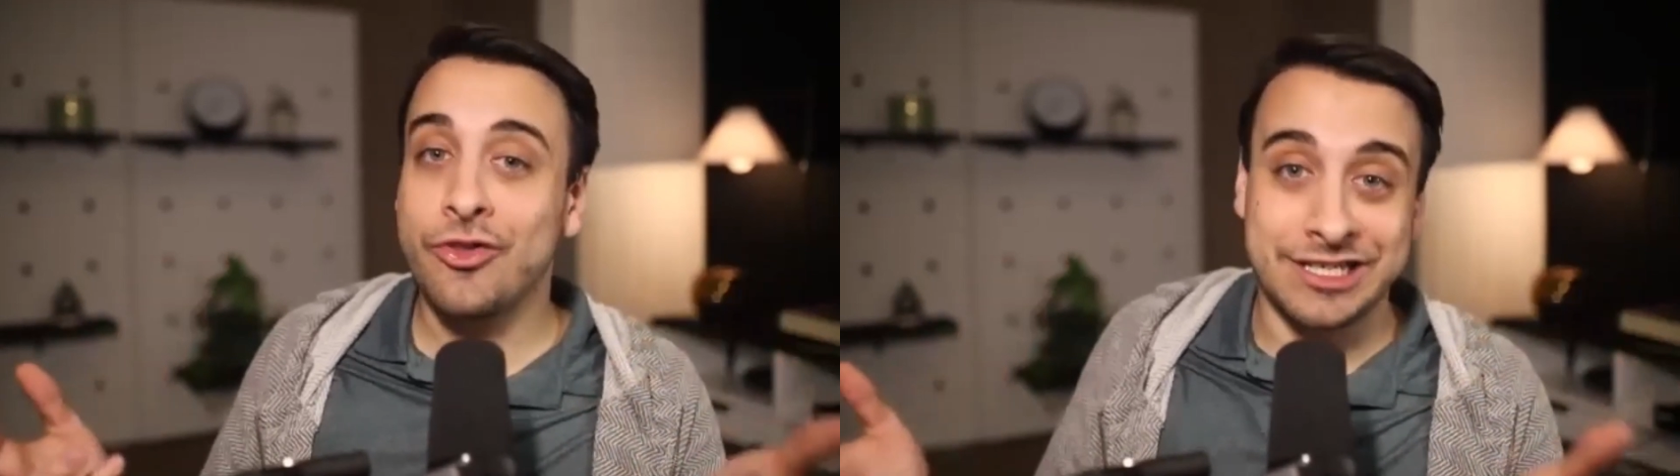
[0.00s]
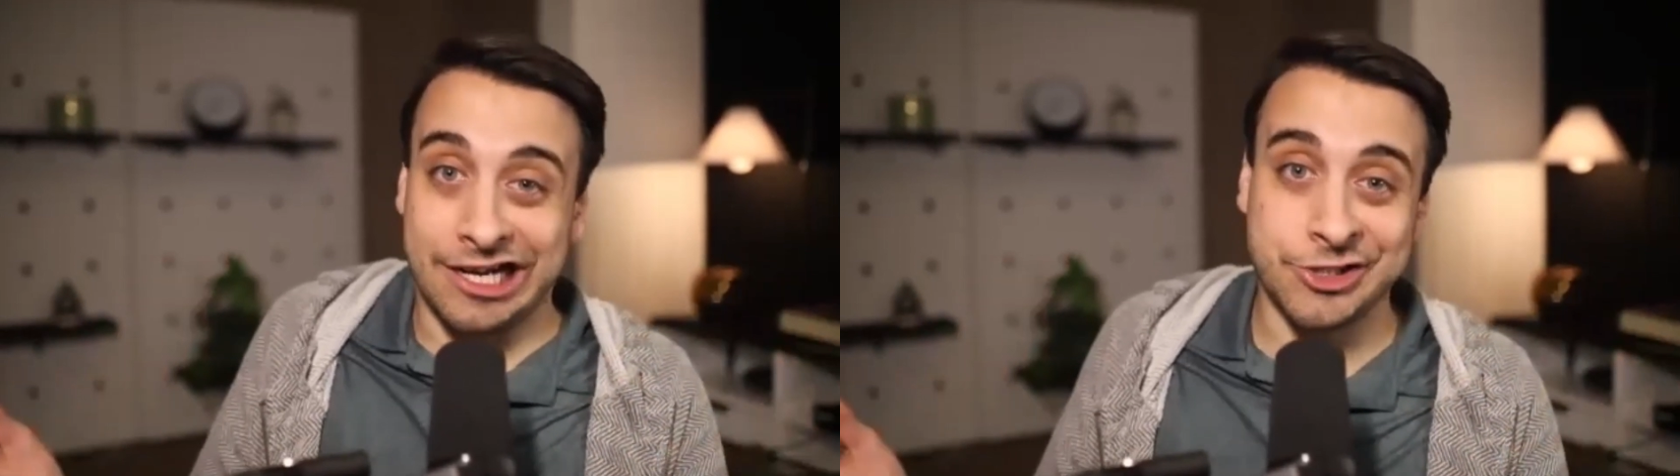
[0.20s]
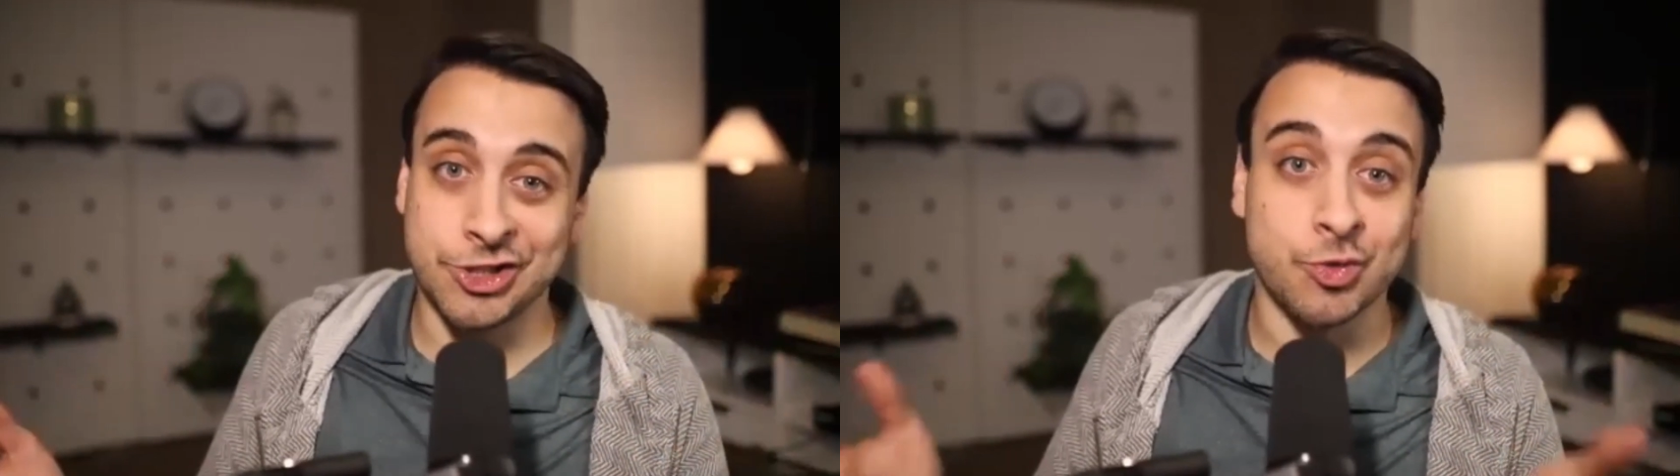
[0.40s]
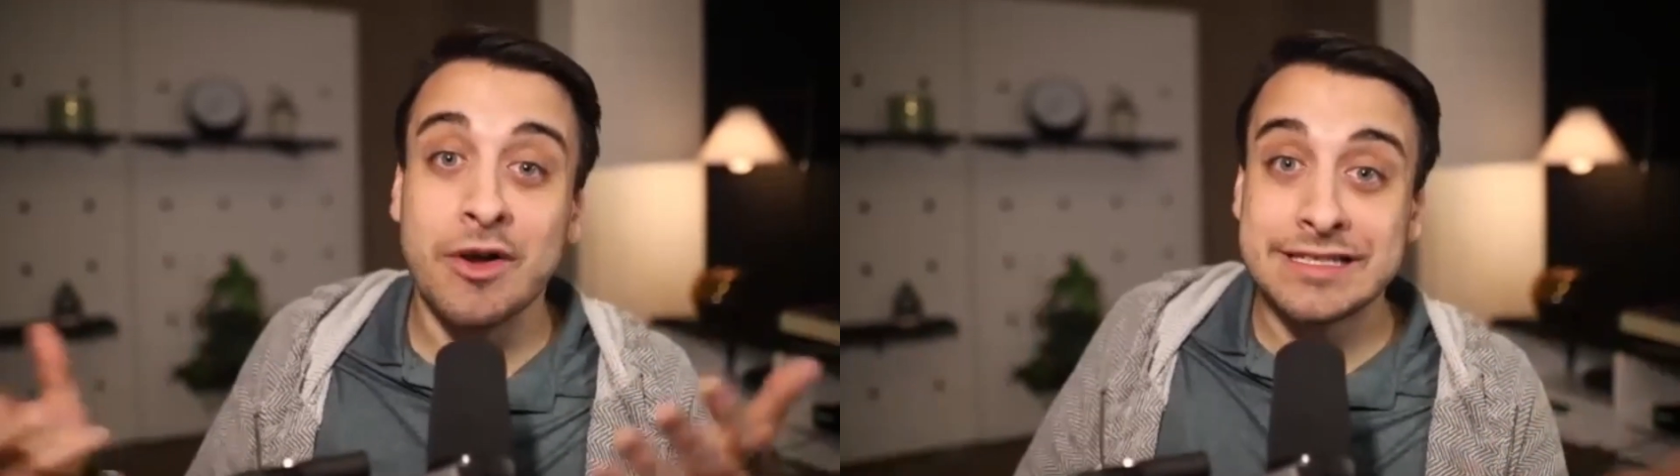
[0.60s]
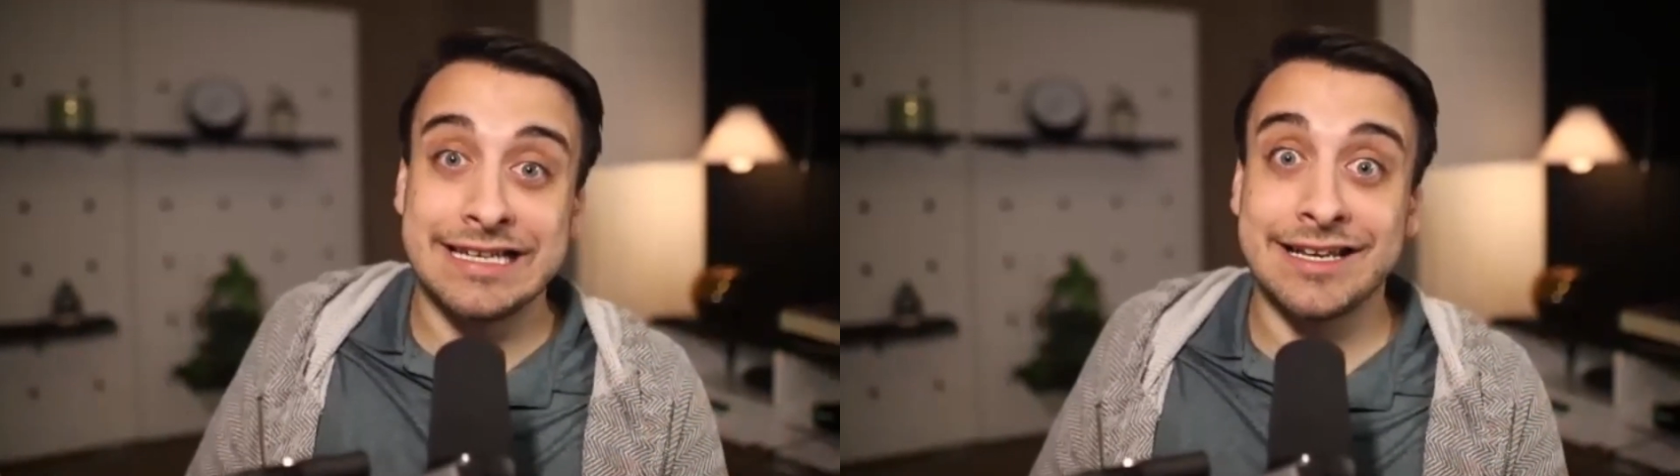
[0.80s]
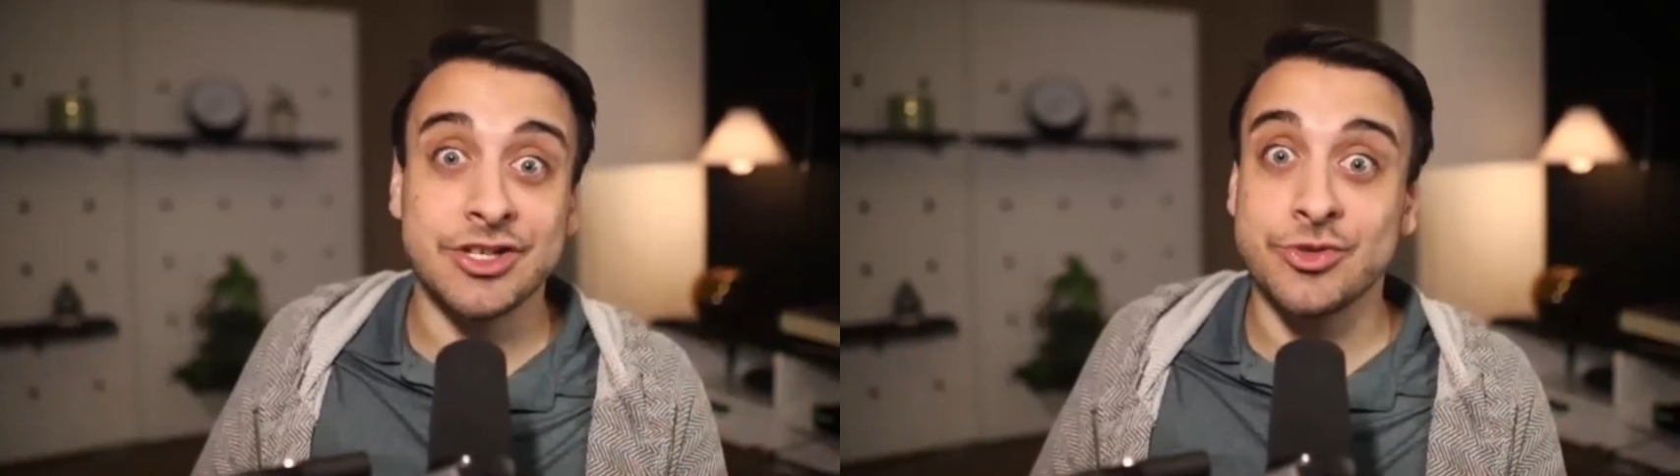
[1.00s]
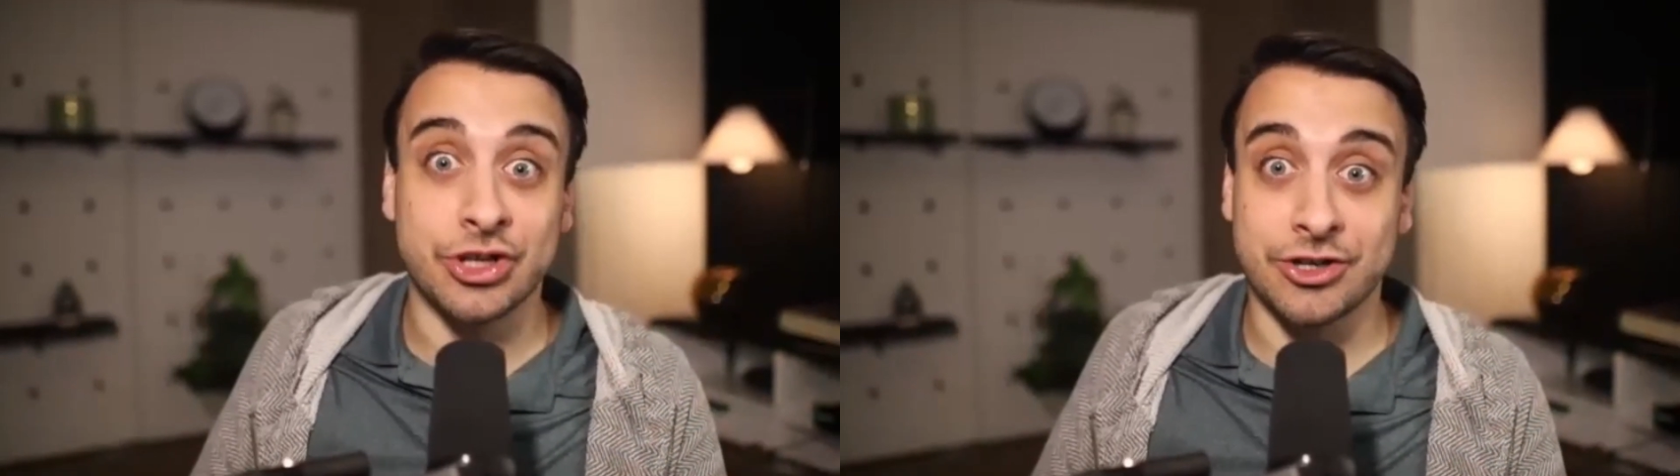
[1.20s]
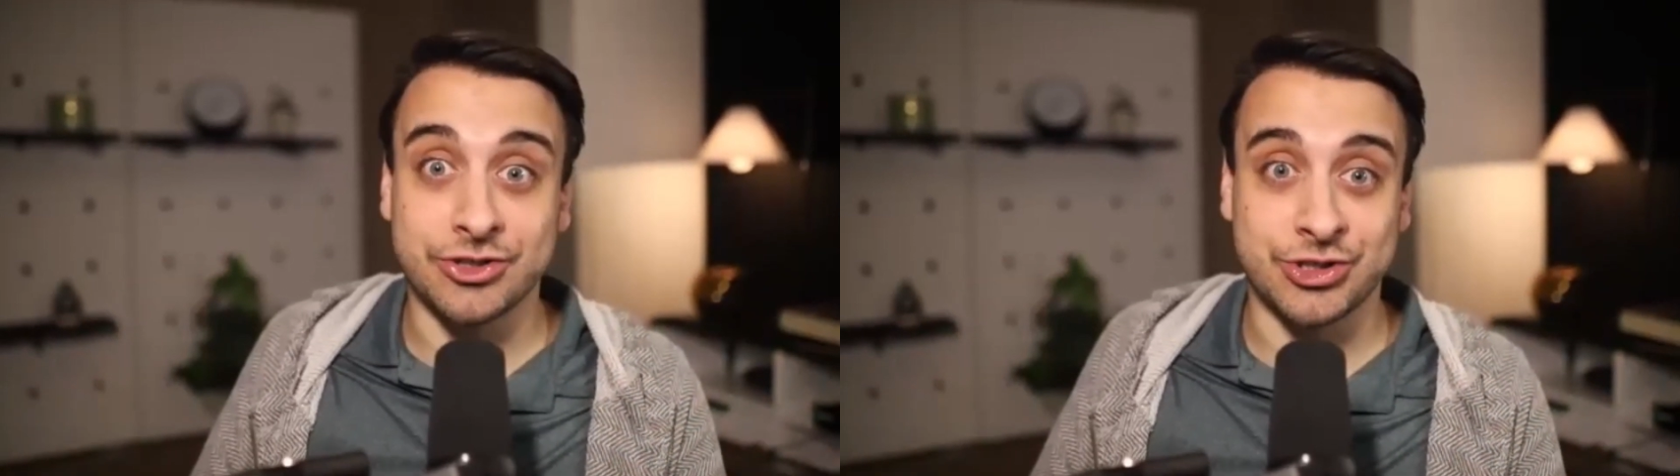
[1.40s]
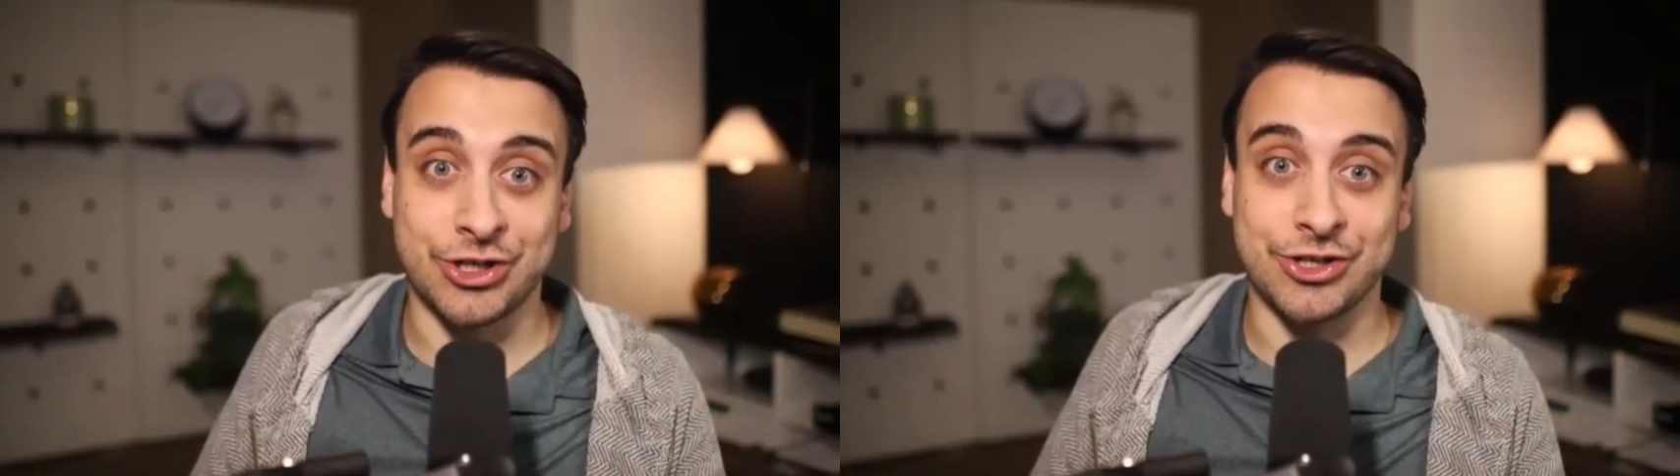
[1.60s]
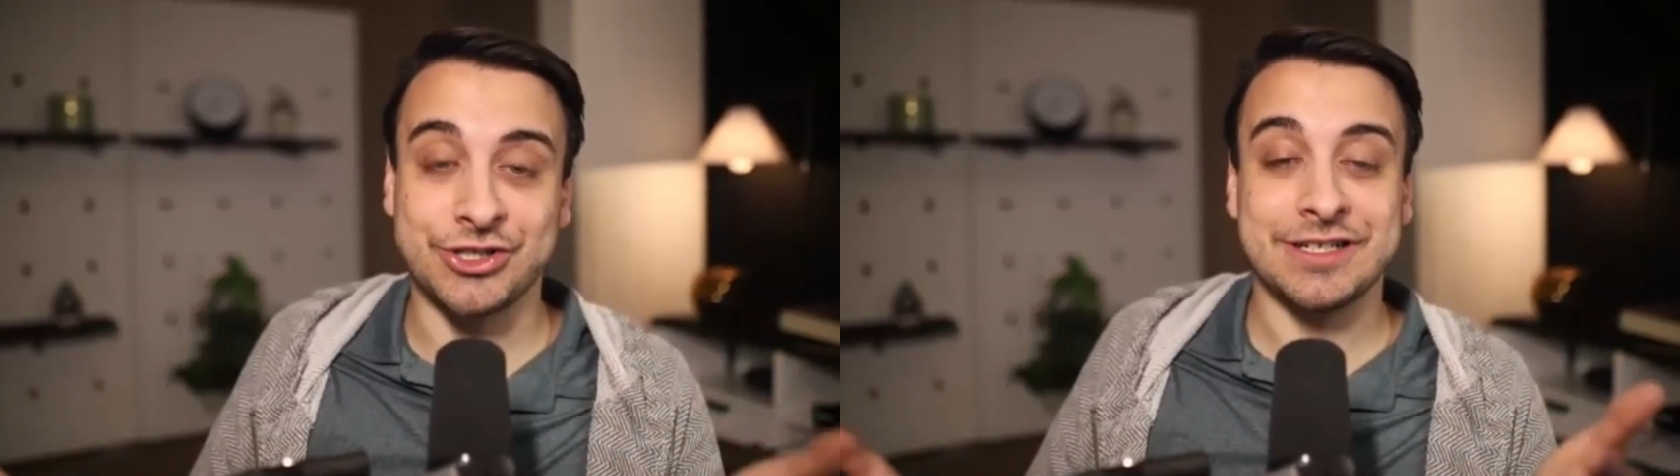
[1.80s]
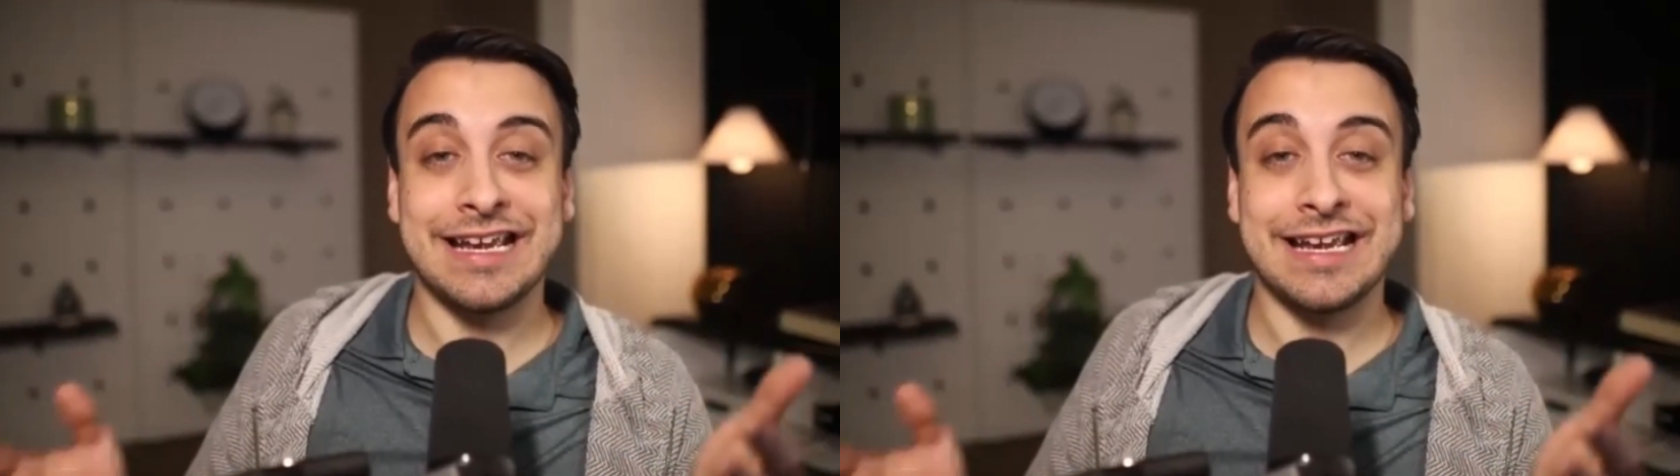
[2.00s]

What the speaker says: that dotChurch was connected to a larger church,